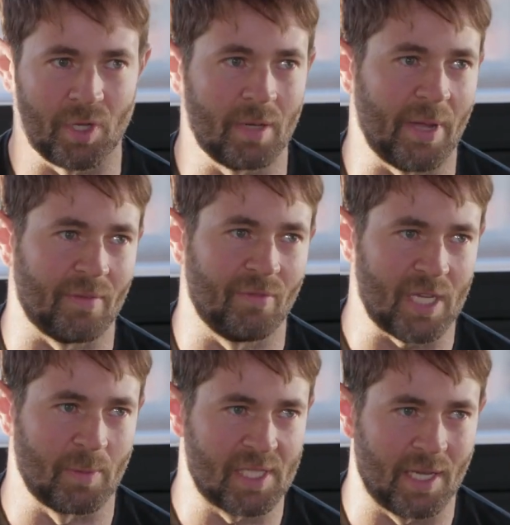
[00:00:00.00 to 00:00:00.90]
we need to make
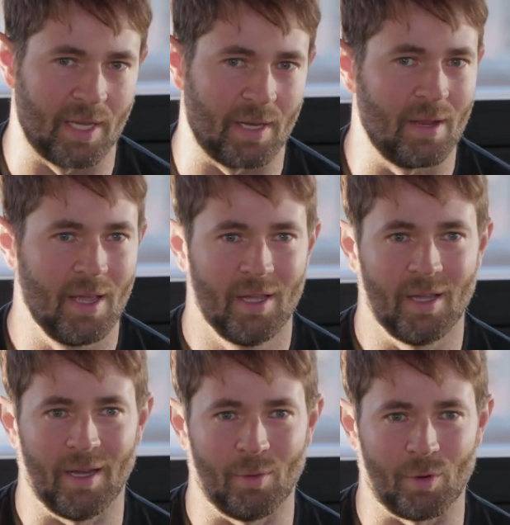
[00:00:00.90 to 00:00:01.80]
investments in?
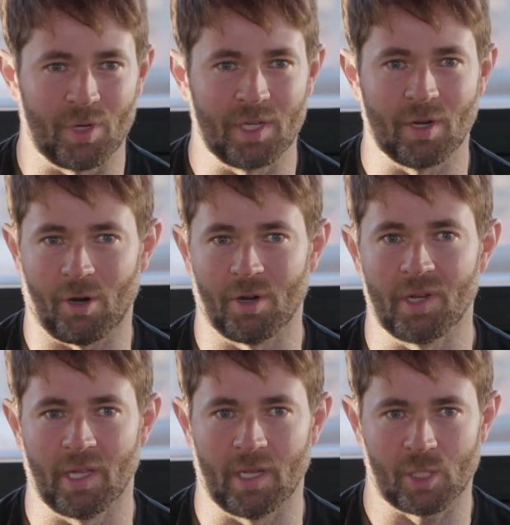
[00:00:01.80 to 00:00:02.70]
What do we need to
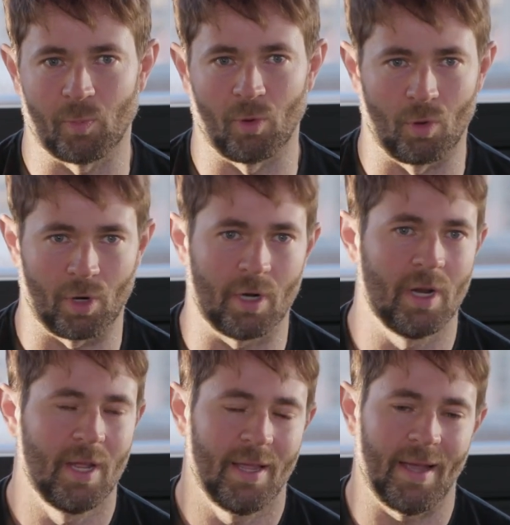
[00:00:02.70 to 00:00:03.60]
R&D and explore?
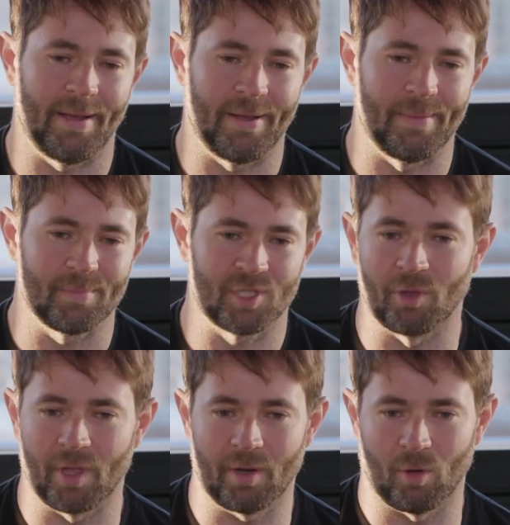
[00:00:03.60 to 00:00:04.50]

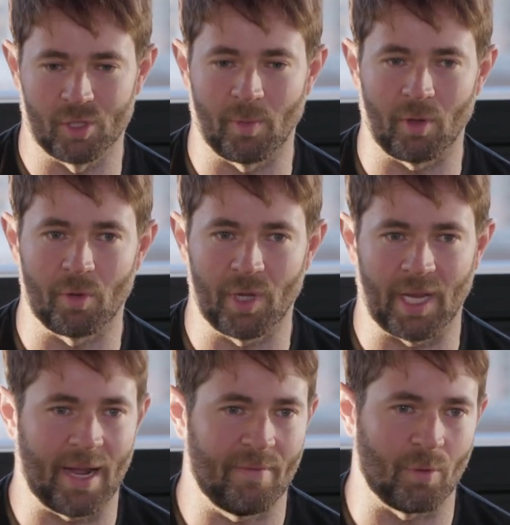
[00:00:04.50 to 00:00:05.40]
So that ultimately we
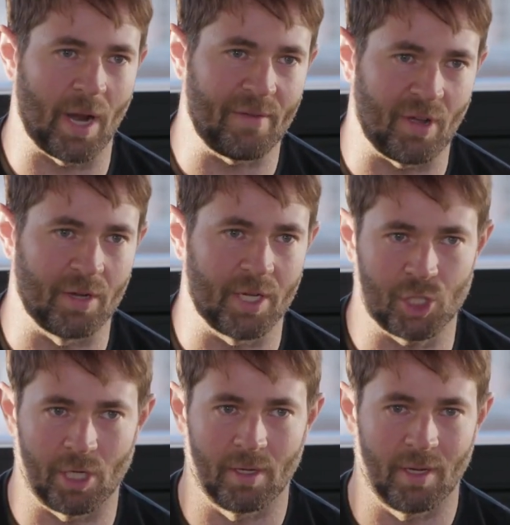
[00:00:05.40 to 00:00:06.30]
can have the right
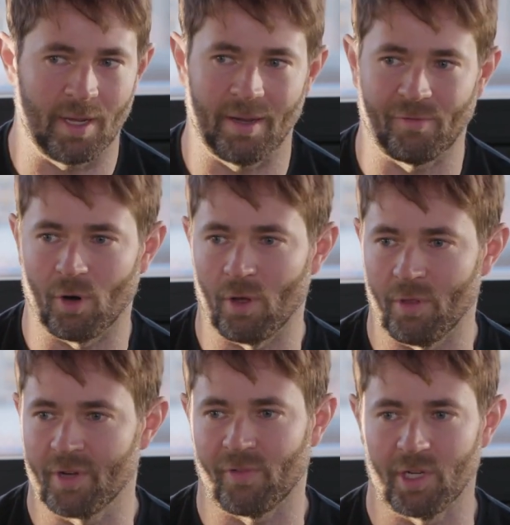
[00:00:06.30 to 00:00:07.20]
foundation for all
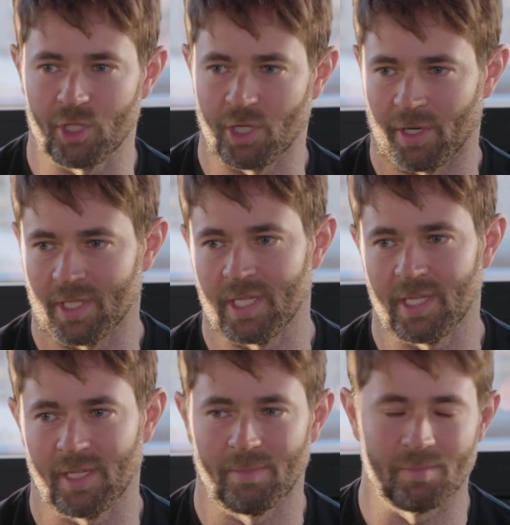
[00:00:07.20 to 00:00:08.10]
the different engineering
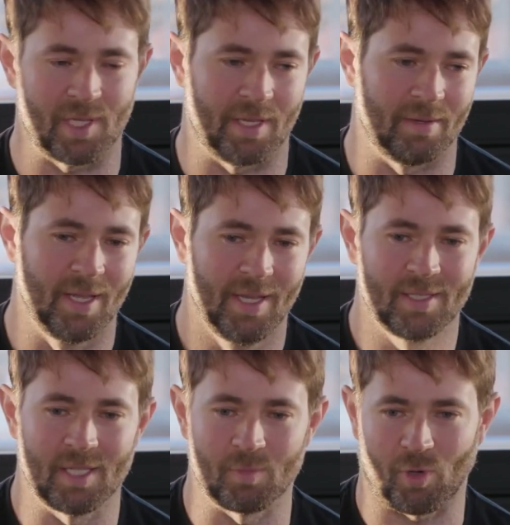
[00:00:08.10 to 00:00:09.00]
teams and
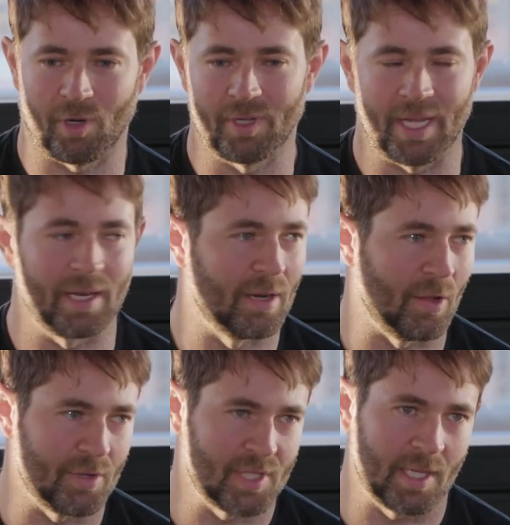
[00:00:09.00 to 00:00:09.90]
teams working on data and
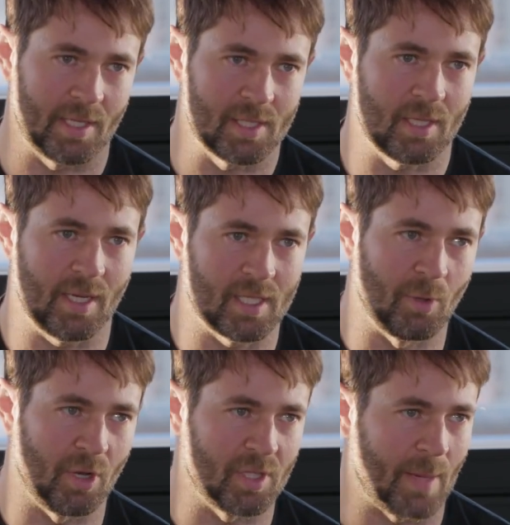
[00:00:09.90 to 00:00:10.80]
all those things to
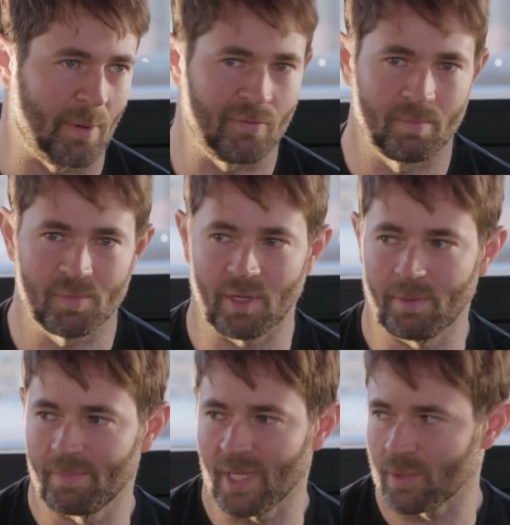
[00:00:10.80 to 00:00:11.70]
build on top of.
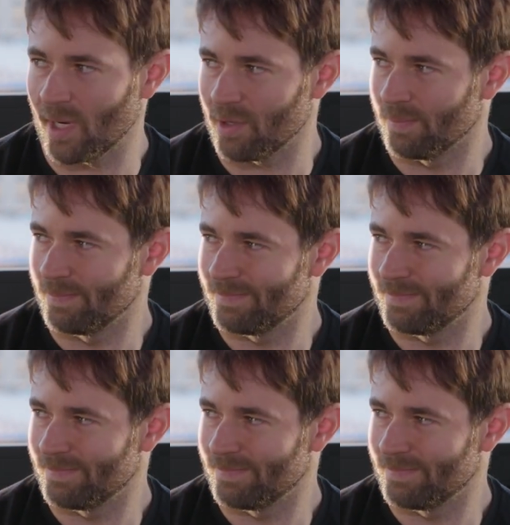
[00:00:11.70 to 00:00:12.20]
So that's what I do.